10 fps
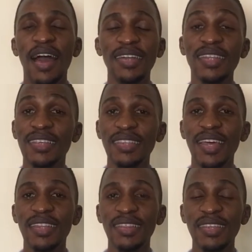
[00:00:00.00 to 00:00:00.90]

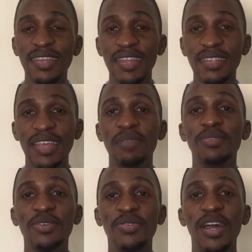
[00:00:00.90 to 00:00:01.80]
Understand, these are the
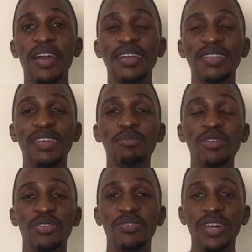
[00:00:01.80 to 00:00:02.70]
times of quarantine.
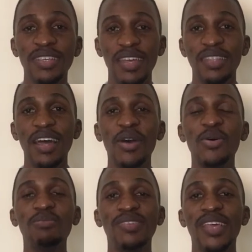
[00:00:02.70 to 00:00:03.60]
Most of us at our
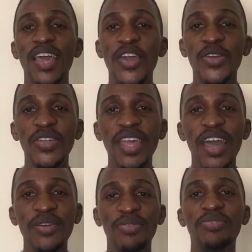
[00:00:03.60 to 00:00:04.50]
homes, you're
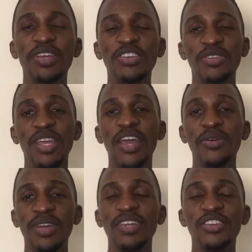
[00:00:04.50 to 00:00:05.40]
near your fridge, you're near
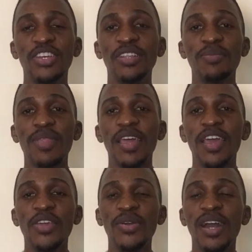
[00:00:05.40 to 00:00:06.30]
your kitchen.
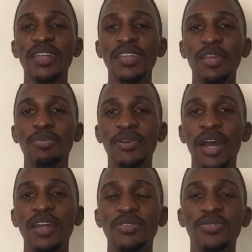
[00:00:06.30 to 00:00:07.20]
You can't keep your
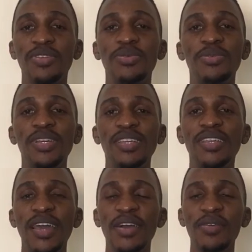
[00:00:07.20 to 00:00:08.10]
hands off the cookie
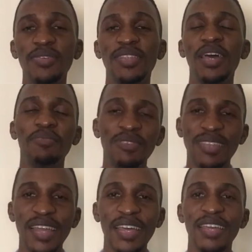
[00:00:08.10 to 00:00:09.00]
jar. Every time you're
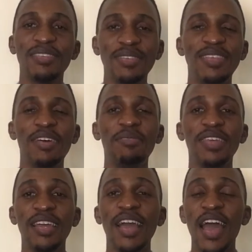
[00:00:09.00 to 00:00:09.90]
snacking on
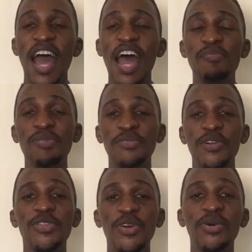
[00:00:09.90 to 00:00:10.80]
something, and
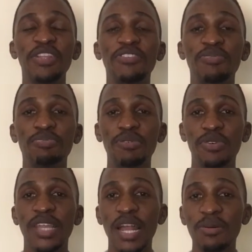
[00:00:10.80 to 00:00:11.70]
before you know it, you put
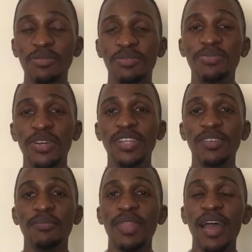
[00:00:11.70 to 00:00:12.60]
on a lot of weight.
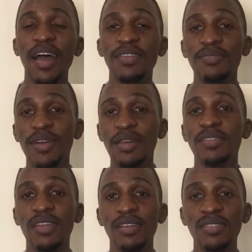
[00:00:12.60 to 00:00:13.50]
And it
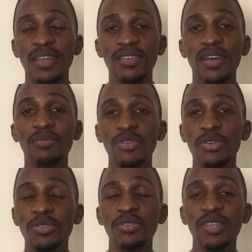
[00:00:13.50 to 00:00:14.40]
has come to
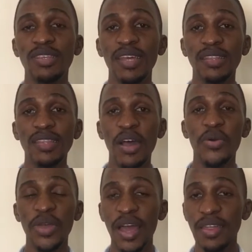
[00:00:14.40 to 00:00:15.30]
your notice that
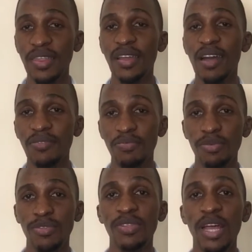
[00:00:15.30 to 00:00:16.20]
now, I think I've
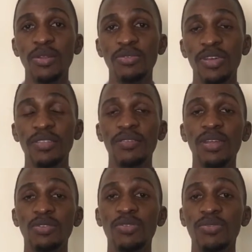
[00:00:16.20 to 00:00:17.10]
put on a lot of
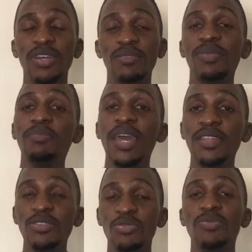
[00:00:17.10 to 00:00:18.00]
weight, maybe I
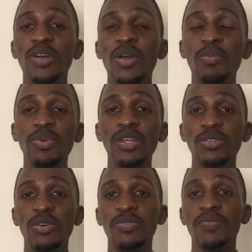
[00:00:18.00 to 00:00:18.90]
need to put
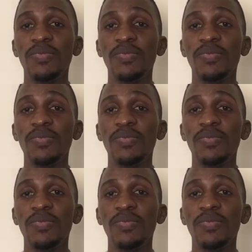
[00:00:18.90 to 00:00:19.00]
it off.